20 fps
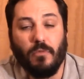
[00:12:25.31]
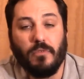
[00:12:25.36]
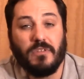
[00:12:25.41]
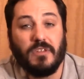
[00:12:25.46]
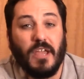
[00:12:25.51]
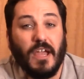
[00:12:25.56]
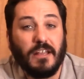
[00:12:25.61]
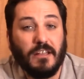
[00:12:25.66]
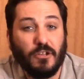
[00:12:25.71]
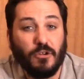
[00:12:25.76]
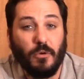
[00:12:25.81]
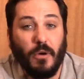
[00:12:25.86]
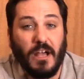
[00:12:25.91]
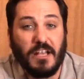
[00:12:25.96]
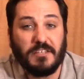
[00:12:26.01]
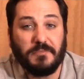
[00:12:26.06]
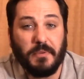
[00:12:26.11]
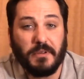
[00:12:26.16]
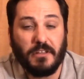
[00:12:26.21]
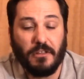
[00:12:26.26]
technical
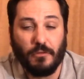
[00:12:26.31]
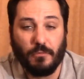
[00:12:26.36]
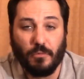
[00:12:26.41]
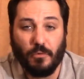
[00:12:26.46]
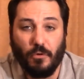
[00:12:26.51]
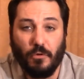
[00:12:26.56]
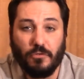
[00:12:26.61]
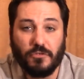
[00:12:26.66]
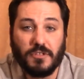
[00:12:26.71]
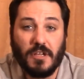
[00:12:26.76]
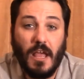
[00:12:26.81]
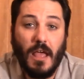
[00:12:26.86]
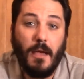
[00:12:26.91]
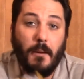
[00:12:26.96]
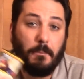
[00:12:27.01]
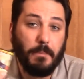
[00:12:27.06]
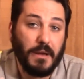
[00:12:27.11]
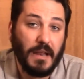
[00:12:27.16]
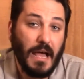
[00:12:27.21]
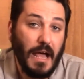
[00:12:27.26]
aspect of the rules,
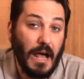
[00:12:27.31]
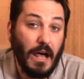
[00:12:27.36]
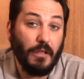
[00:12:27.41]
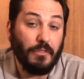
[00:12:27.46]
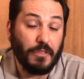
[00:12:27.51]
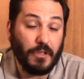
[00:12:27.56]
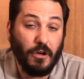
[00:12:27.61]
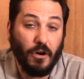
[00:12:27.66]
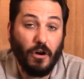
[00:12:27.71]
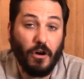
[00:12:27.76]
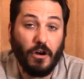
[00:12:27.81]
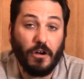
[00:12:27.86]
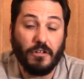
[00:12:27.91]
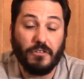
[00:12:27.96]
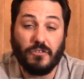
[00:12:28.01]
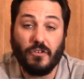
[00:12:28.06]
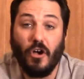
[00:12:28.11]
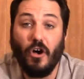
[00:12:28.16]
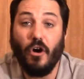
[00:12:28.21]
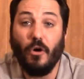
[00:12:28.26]
but how the
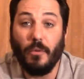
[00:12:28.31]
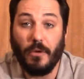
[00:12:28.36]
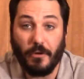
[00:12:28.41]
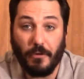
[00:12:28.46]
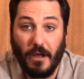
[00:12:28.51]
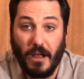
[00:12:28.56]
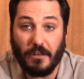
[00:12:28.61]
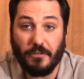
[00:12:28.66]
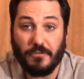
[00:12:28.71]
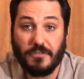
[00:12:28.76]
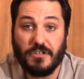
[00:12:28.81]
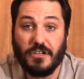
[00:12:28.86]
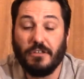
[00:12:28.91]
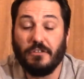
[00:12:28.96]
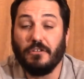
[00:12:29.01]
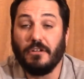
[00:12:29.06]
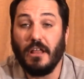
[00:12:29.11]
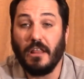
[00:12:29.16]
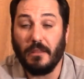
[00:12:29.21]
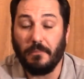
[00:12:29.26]
cards all interact with each
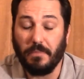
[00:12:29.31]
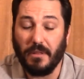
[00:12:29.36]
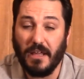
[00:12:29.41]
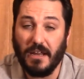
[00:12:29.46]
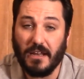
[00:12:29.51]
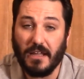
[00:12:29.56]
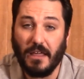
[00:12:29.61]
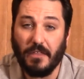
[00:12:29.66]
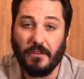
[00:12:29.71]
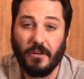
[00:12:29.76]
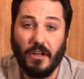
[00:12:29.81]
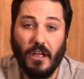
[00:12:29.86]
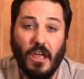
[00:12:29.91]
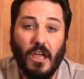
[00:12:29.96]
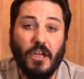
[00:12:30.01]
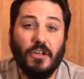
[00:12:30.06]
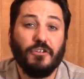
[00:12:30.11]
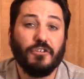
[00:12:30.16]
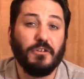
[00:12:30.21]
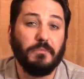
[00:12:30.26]
other and how they play together.
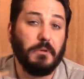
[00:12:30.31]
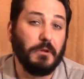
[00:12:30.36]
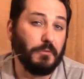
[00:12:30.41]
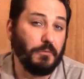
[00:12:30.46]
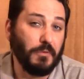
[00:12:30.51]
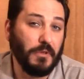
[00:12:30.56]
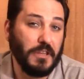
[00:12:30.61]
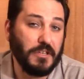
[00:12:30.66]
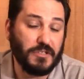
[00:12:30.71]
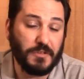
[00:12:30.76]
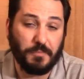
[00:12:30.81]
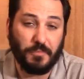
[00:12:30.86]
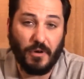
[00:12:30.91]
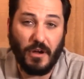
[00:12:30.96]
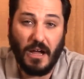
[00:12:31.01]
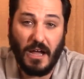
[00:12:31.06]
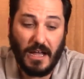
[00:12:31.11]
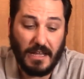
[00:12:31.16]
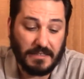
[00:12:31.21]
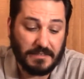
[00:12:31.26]
You're going to be really
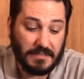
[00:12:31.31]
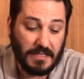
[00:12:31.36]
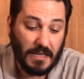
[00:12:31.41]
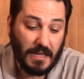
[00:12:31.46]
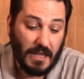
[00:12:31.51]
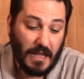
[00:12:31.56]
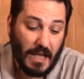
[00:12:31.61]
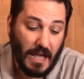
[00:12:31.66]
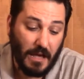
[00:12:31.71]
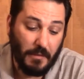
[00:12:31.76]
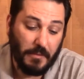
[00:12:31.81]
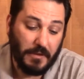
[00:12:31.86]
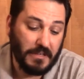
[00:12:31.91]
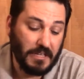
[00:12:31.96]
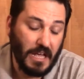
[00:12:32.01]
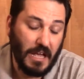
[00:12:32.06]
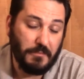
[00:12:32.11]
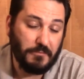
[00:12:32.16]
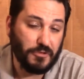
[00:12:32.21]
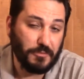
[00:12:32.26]
surprised how many
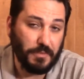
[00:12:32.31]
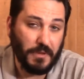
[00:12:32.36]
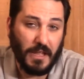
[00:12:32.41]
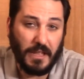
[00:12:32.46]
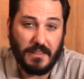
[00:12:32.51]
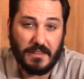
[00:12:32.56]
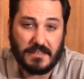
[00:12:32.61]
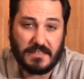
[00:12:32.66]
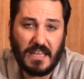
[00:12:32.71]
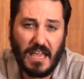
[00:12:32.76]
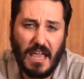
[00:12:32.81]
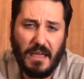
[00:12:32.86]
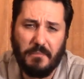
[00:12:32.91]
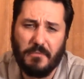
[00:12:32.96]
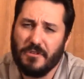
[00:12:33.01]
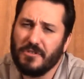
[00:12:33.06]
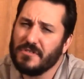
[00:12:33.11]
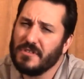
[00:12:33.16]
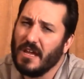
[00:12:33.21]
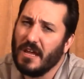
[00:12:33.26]
times you're playing this game
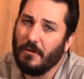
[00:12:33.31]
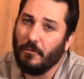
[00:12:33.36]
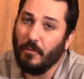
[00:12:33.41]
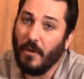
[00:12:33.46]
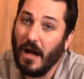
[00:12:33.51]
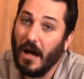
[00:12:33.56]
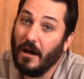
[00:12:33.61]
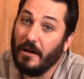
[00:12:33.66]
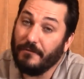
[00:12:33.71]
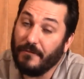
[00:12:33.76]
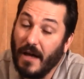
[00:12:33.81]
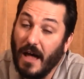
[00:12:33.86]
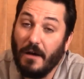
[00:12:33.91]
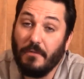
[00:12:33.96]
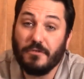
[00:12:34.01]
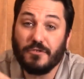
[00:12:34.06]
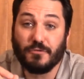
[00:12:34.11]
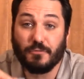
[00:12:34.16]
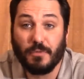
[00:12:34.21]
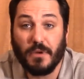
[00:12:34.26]
and you say, wow, if I
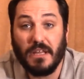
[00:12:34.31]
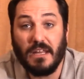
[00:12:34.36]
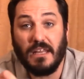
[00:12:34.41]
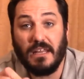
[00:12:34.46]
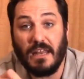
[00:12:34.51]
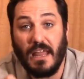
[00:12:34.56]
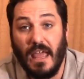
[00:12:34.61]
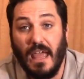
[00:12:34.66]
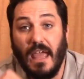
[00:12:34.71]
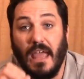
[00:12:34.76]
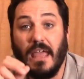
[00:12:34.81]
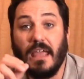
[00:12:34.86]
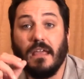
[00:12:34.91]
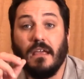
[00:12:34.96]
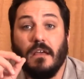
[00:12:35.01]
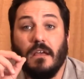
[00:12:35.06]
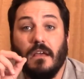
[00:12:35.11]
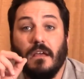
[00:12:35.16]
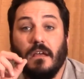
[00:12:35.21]
was reading a